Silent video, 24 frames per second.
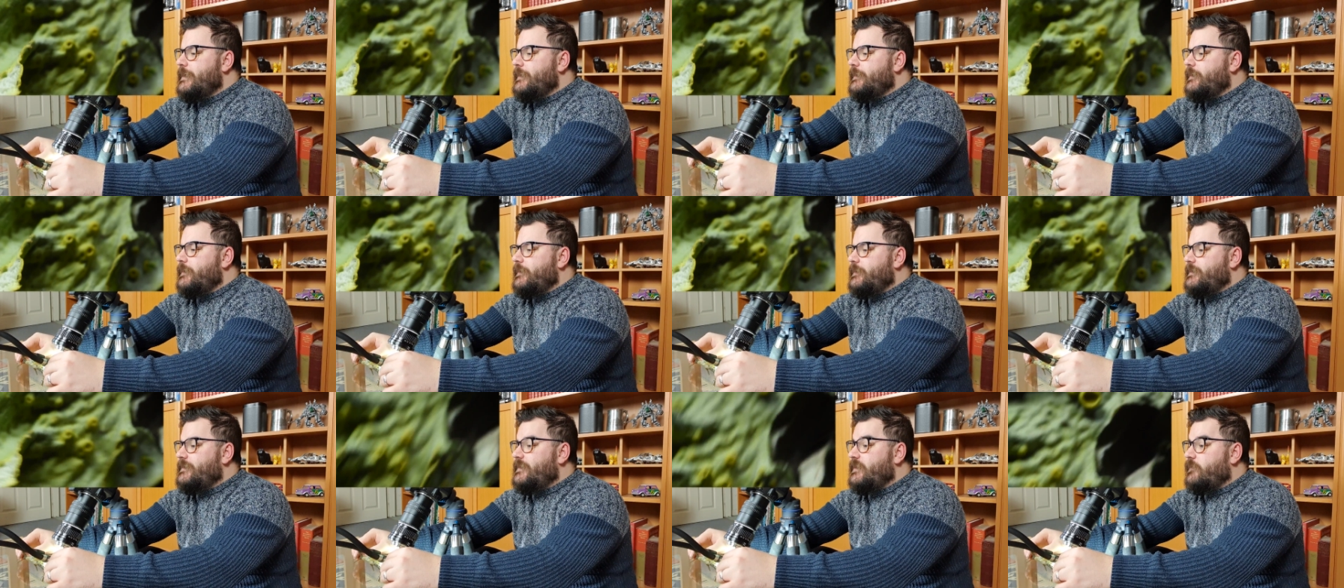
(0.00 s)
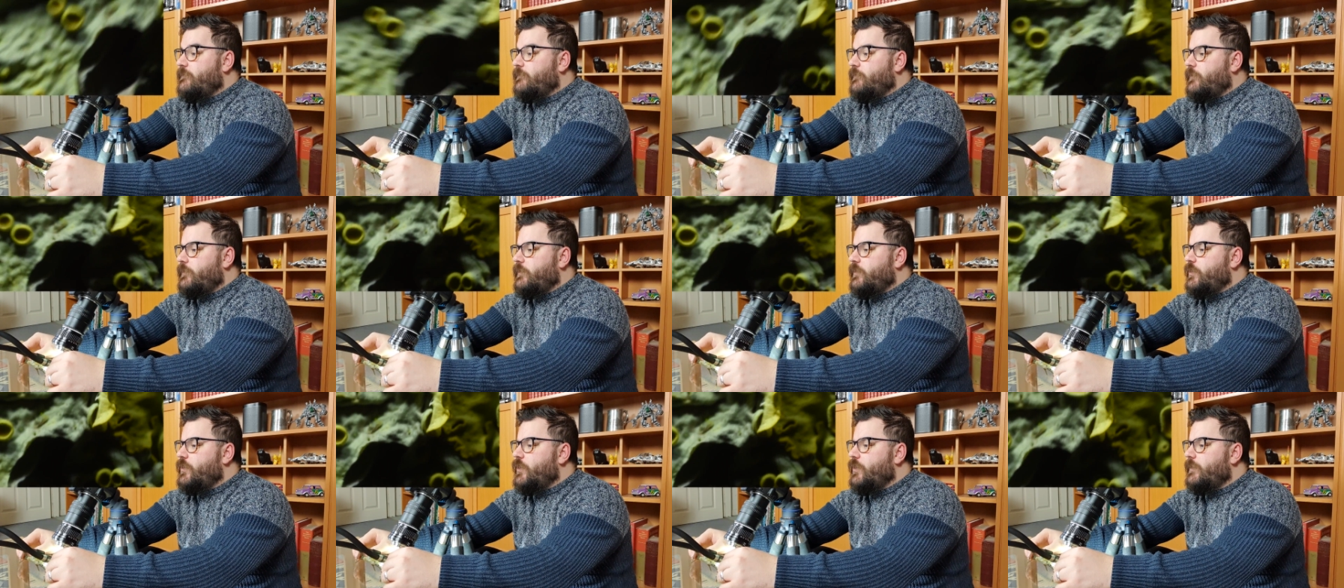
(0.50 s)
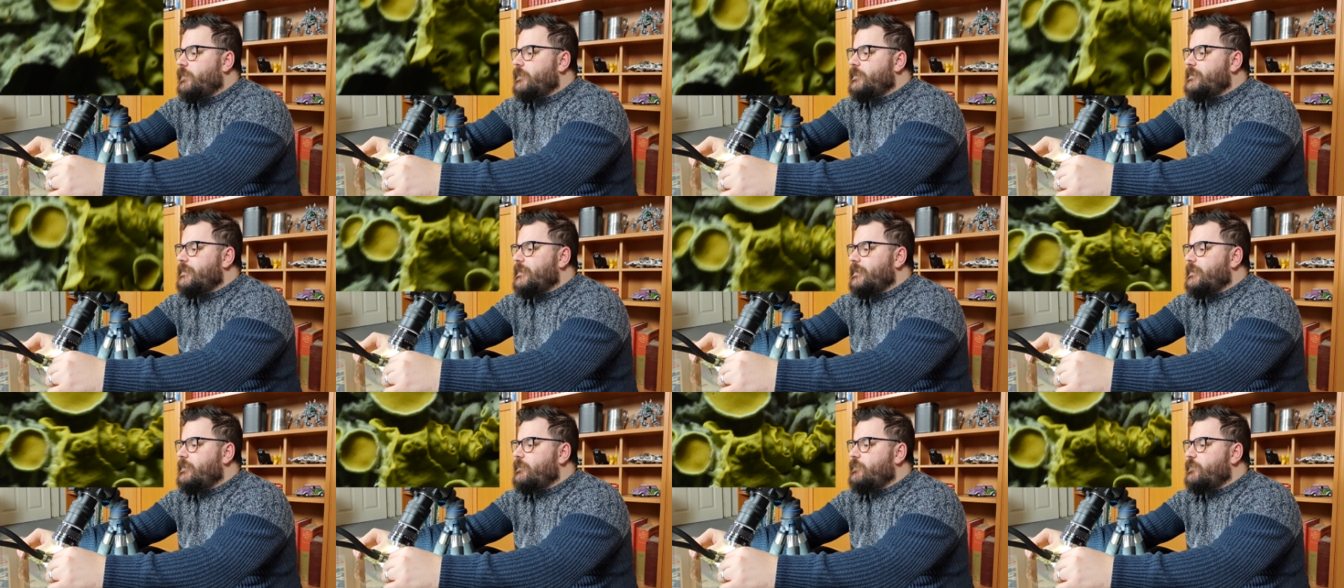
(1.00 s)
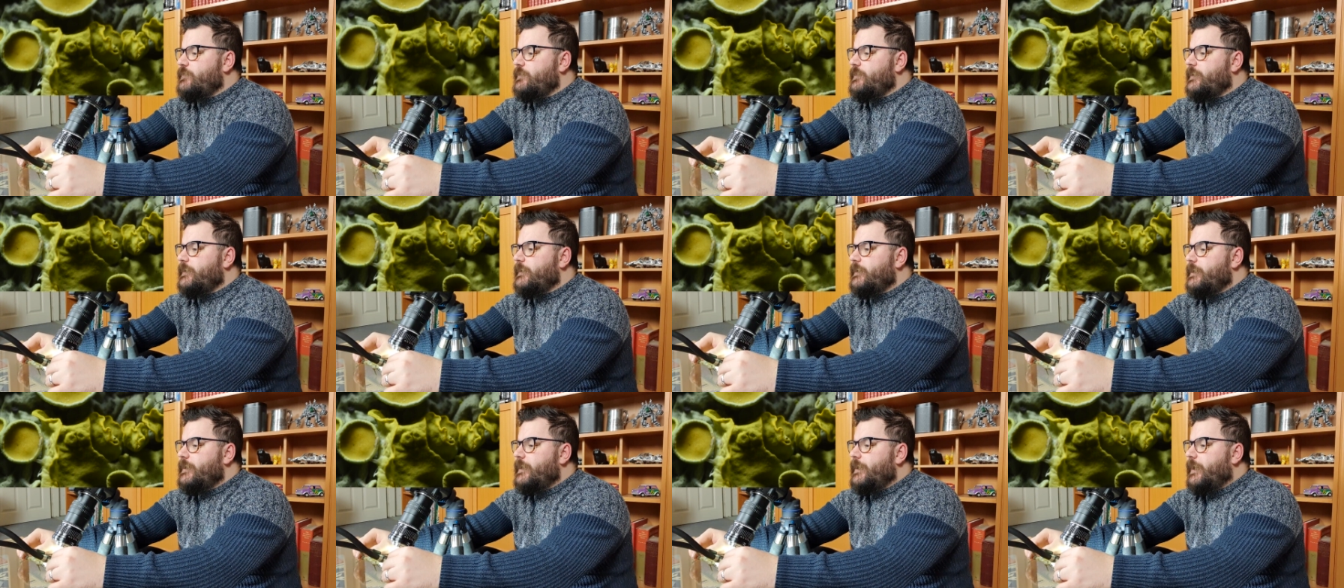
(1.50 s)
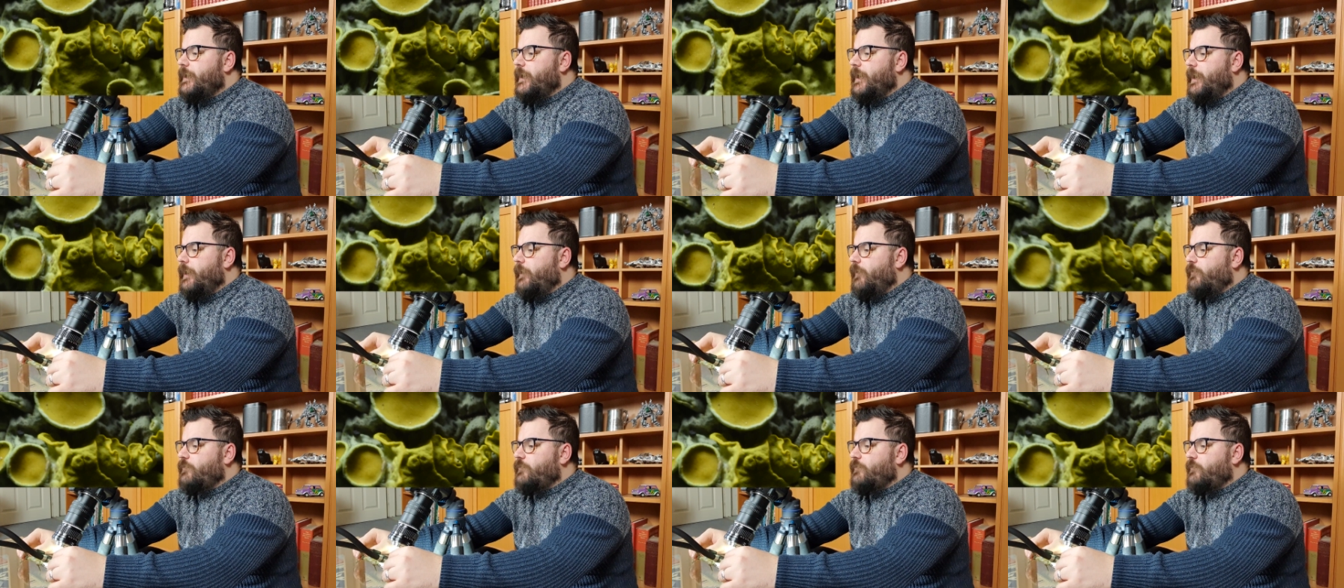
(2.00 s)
There's different colors, including uh,